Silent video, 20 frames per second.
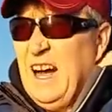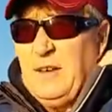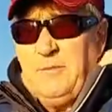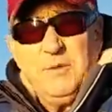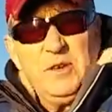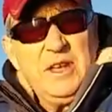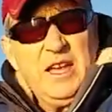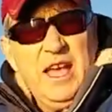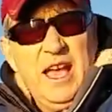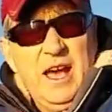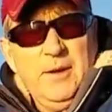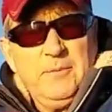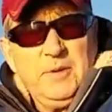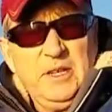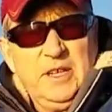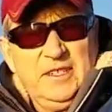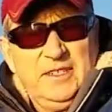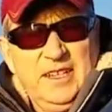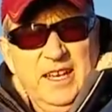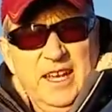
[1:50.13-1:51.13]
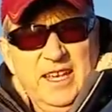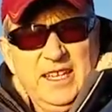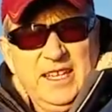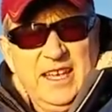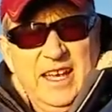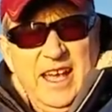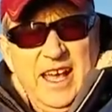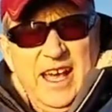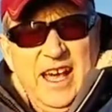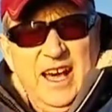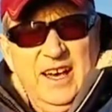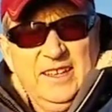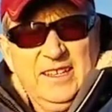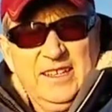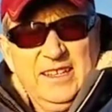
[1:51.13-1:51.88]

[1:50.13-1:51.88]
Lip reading: I'd be happy to take you out.